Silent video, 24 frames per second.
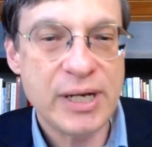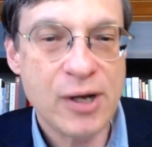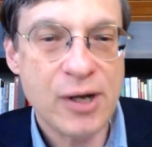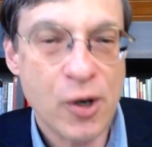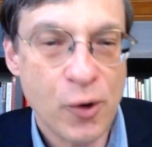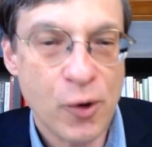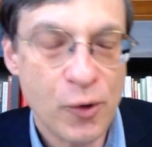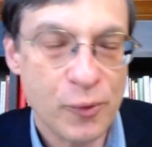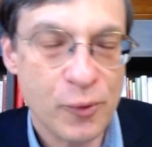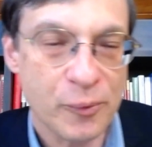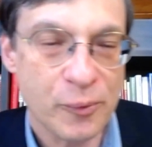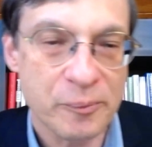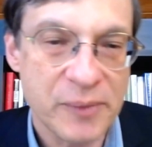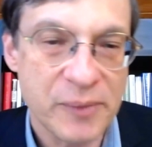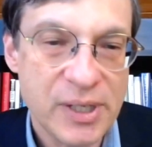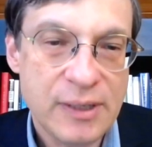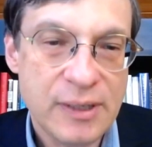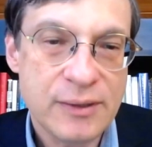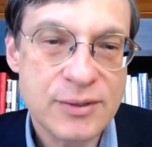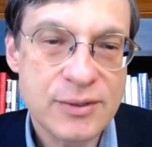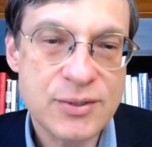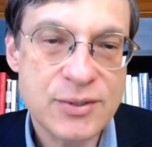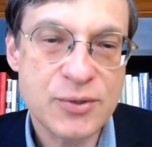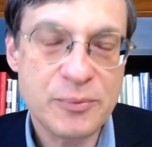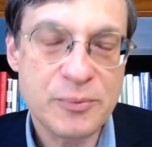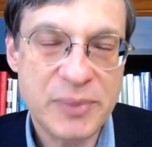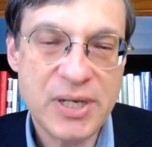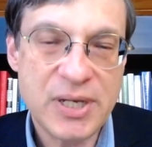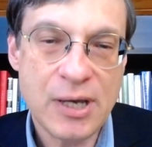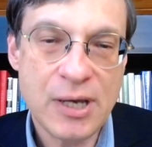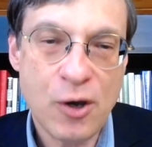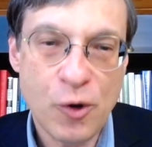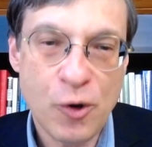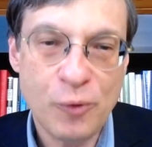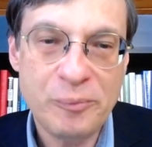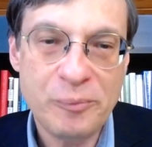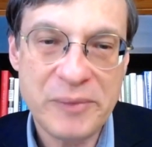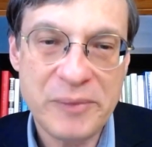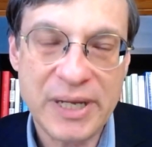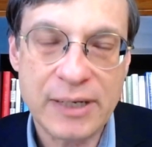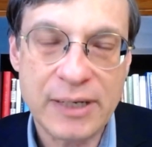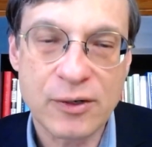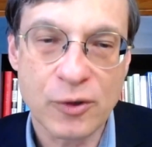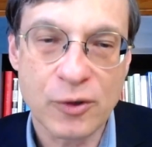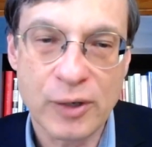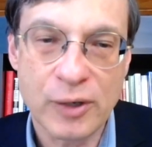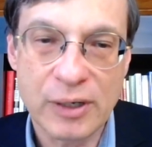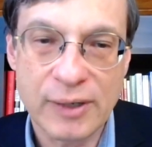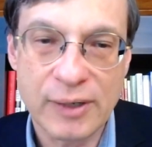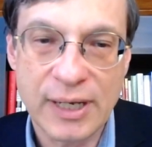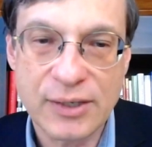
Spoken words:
at home to be a homemaker.